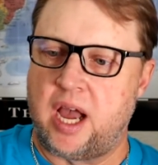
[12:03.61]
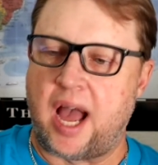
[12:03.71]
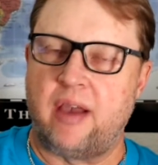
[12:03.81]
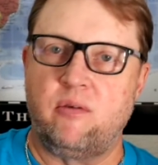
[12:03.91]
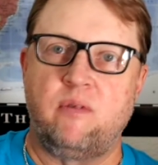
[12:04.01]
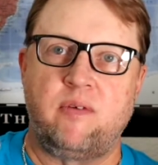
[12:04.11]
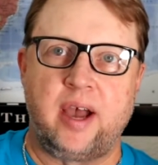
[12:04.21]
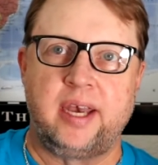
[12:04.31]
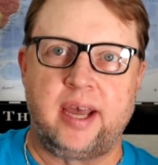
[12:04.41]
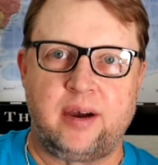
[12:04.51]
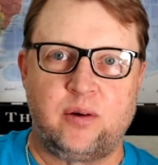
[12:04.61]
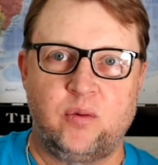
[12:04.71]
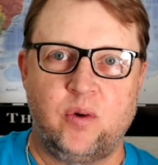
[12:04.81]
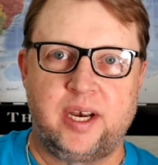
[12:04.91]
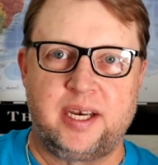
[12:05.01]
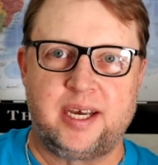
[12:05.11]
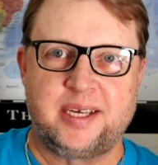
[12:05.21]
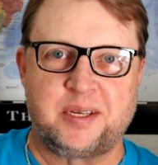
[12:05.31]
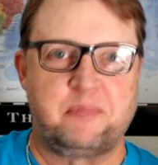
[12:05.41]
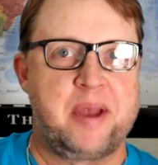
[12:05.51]
I will find out what it
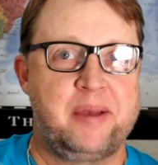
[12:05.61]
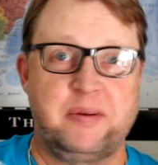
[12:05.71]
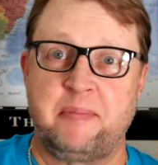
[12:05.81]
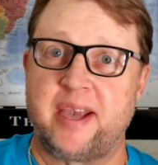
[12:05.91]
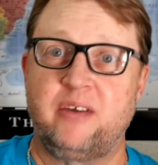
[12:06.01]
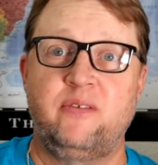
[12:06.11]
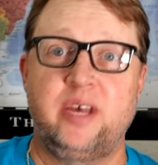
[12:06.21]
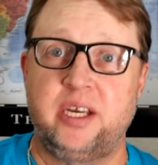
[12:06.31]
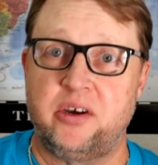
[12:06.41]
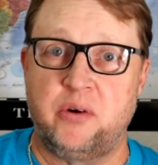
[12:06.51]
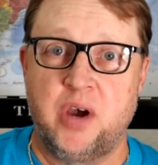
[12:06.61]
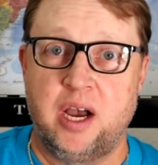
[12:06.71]
does and maybe make a video